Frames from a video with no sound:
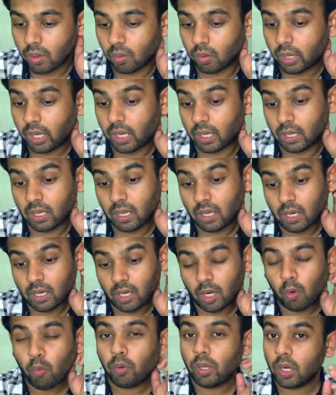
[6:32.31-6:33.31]
okay
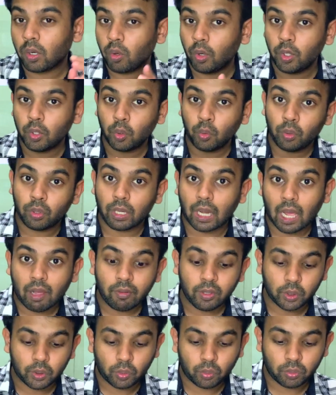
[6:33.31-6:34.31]
now we are going to
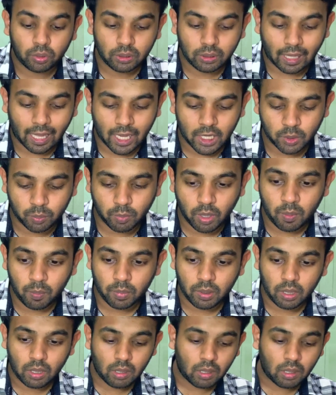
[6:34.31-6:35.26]
traverse through this hash map